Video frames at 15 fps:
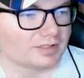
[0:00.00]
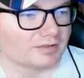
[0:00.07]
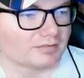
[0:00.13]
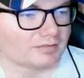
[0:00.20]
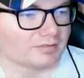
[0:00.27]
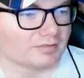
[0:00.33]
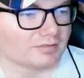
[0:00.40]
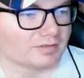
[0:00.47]
Make a
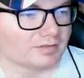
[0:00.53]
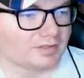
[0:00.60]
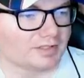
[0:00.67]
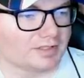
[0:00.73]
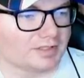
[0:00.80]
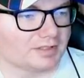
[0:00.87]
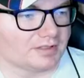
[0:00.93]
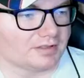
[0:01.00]
run
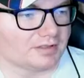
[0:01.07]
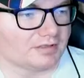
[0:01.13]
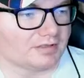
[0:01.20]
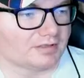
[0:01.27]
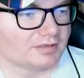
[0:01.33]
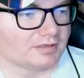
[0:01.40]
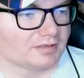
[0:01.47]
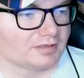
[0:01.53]

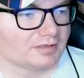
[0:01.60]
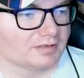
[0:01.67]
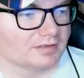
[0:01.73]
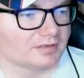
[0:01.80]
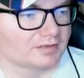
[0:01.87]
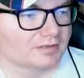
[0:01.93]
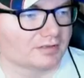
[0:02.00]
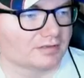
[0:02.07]
here.
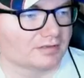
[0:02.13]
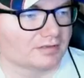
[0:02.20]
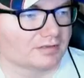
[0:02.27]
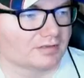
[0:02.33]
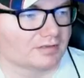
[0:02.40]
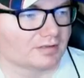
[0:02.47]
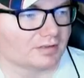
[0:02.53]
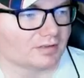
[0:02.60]

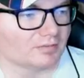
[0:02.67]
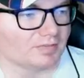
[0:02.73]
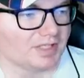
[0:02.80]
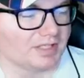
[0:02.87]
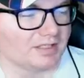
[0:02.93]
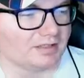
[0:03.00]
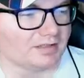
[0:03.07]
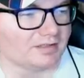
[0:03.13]
Oh
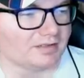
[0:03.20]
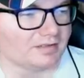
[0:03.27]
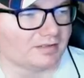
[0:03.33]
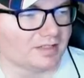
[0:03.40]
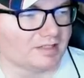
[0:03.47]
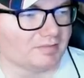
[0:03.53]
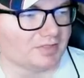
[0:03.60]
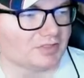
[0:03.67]
man,
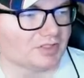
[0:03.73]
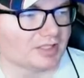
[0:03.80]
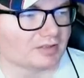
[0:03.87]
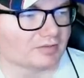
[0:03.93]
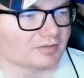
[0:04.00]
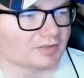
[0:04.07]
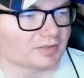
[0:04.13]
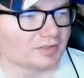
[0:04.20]

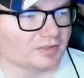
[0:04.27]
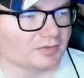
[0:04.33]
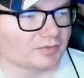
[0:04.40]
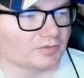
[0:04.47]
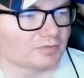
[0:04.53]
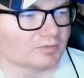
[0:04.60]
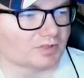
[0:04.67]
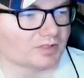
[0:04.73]
Nemechek with the
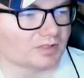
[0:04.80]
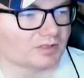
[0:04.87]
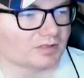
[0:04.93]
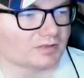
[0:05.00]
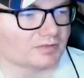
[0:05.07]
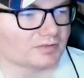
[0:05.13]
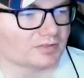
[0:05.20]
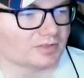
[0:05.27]
huge block
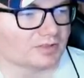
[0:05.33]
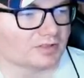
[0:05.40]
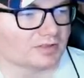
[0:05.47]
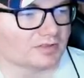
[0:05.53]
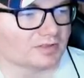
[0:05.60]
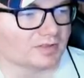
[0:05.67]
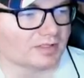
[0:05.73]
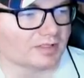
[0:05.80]
on
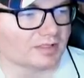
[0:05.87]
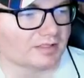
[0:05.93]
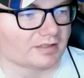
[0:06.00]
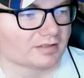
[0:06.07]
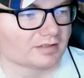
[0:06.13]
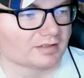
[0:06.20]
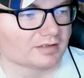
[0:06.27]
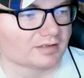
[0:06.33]
Johnson
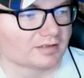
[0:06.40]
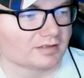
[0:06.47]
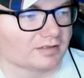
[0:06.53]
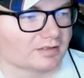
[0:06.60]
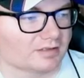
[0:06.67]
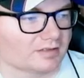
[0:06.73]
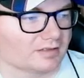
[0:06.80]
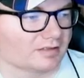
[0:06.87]
there.
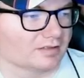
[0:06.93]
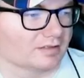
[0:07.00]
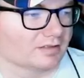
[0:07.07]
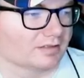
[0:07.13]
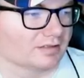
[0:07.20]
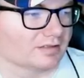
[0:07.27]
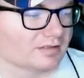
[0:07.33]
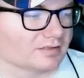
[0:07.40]

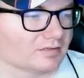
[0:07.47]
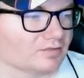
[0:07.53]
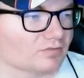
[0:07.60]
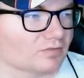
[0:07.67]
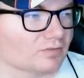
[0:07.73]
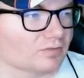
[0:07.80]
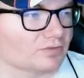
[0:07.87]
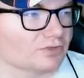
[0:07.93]
It's
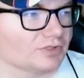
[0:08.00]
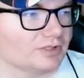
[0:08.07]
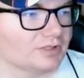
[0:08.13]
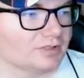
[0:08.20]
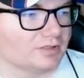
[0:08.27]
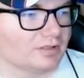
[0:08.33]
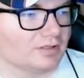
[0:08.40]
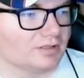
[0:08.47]
unfortunate.
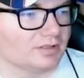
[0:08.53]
